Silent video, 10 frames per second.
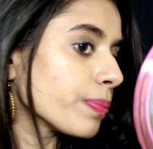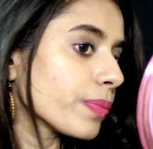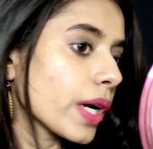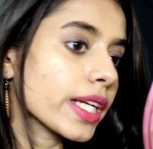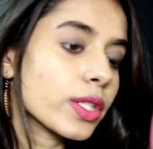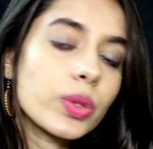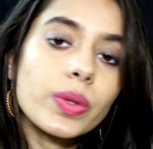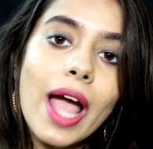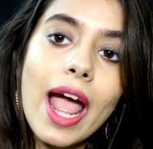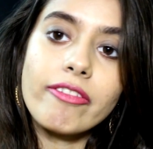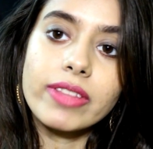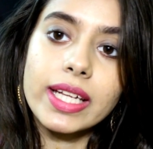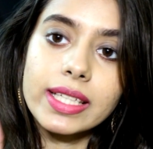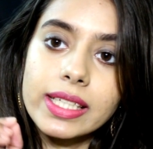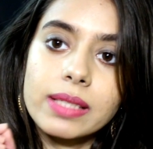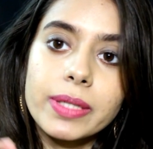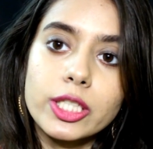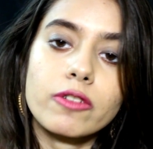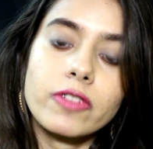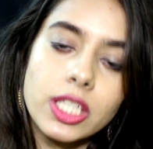It do have that little
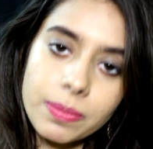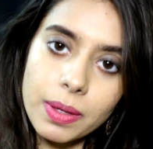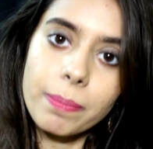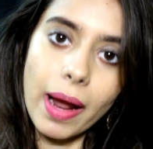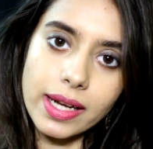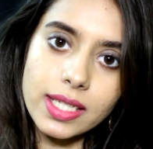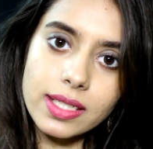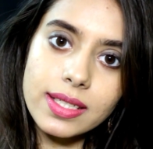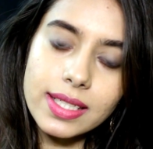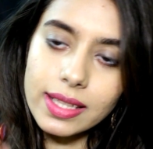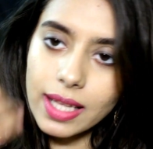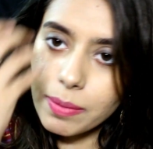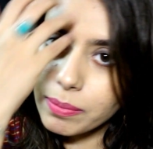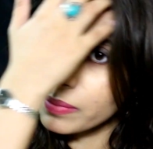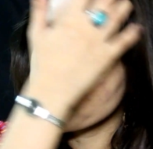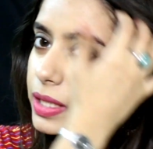bit of shimmer particles in them,